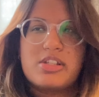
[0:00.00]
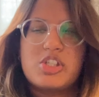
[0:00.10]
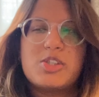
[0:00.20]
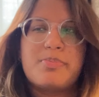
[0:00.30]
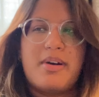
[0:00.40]

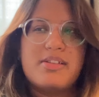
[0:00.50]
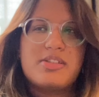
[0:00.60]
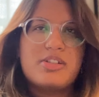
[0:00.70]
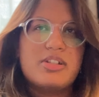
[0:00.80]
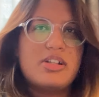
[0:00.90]
She
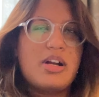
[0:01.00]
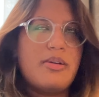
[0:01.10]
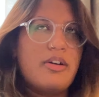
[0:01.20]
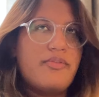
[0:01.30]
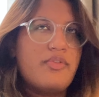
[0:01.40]
sponsored a co-
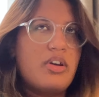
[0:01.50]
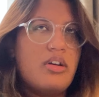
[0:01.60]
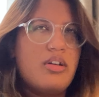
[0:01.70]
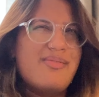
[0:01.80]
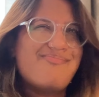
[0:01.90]
of
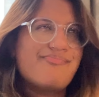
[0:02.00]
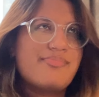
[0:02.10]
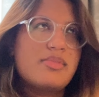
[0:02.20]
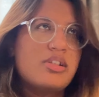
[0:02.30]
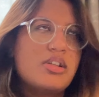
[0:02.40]
uh,
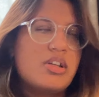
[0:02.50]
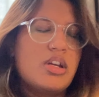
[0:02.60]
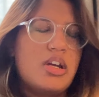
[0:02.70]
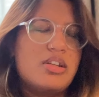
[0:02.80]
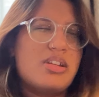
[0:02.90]

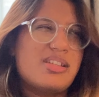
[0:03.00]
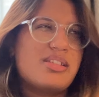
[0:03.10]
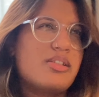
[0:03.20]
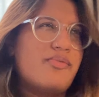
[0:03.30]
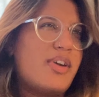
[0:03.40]
a
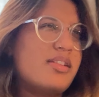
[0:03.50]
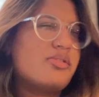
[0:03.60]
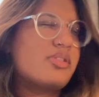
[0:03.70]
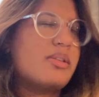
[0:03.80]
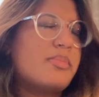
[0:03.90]
dozen of
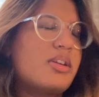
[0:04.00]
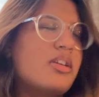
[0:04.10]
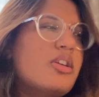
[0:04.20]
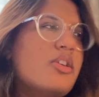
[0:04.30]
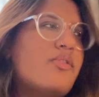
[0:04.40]
vans or something
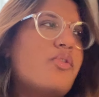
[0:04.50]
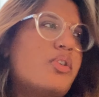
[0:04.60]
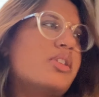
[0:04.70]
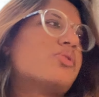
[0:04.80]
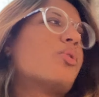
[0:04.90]

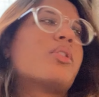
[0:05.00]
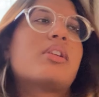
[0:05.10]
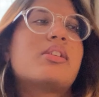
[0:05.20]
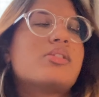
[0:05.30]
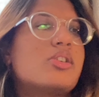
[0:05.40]
for this
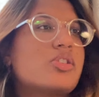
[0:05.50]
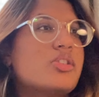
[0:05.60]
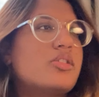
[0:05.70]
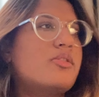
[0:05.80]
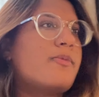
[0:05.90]

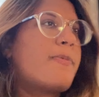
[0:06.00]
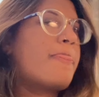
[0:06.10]
organization